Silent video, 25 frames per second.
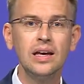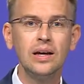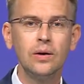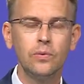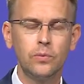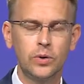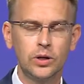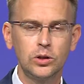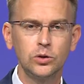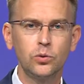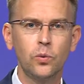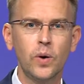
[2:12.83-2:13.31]

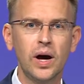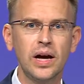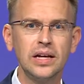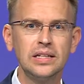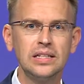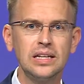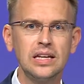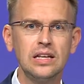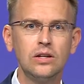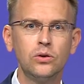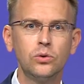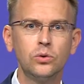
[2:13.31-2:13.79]
worldwide
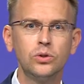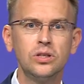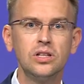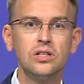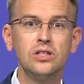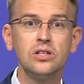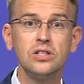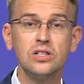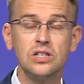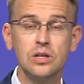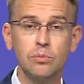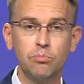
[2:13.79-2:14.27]
in order
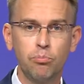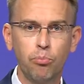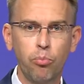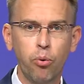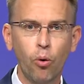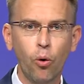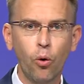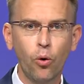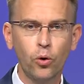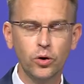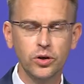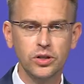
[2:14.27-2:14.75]
to
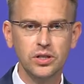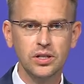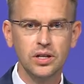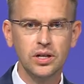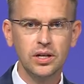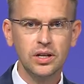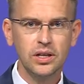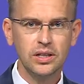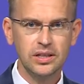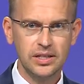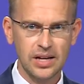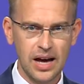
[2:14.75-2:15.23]
support
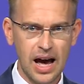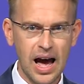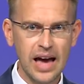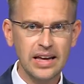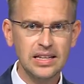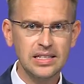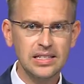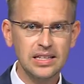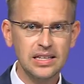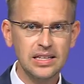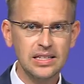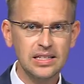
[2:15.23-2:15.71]
the
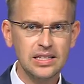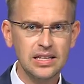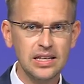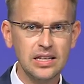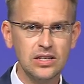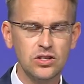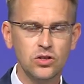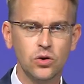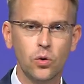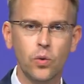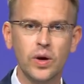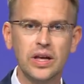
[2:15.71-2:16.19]
ICC,
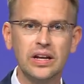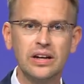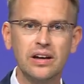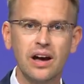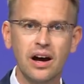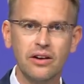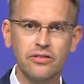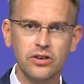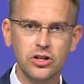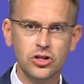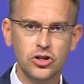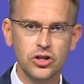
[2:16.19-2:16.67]
so
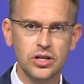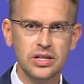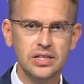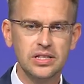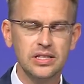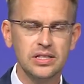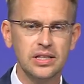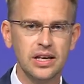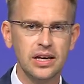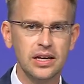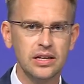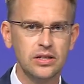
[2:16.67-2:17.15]
encouraging
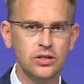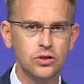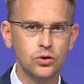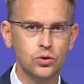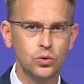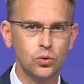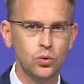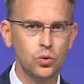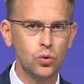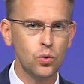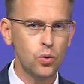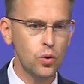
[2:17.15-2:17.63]
states
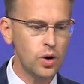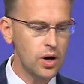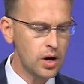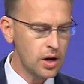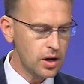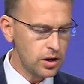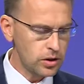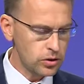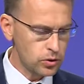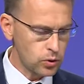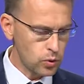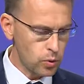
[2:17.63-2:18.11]
to
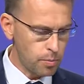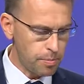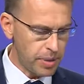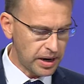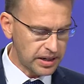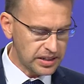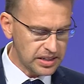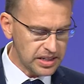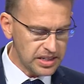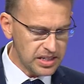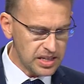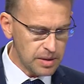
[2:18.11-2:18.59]
to
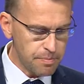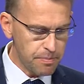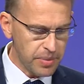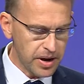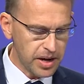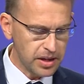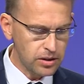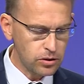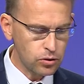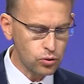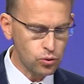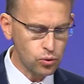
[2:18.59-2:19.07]
participate,